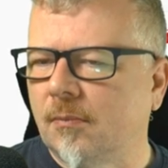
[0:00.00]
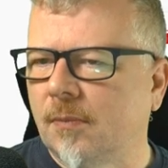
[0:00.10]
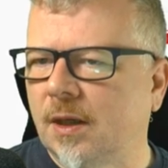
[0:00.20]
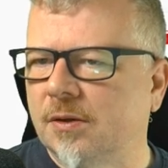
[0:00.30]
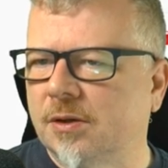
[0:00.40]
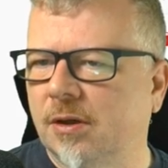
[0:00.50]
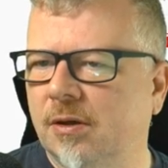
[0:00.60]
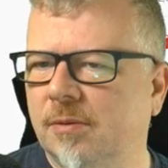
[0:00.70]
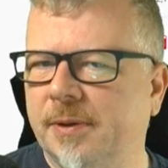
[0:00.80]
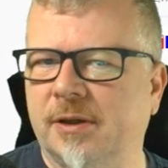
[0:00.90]

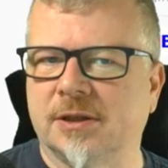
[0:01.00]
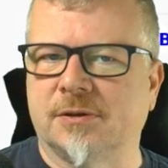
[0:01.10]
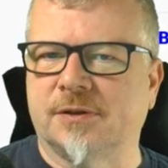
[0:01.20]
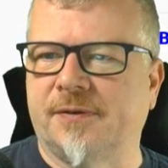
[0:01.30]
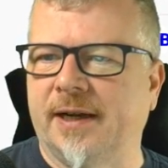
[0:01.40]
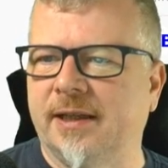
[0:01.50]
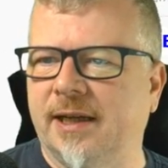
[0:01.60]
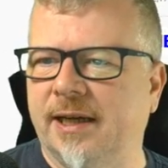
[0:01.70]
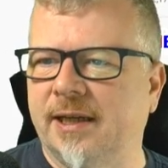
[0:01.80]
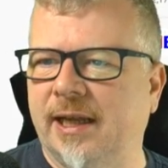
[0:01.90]
so because it was Friday
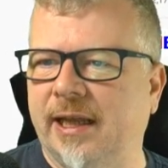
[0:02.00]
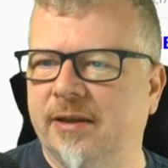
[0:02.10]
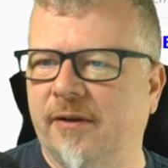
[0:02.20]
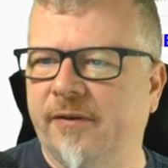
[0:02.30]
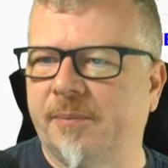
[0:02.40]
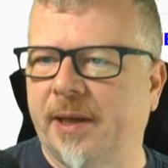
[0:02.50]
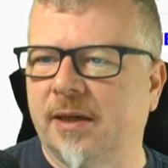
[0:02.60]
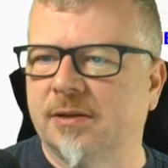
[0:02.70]
night and I had nothing better to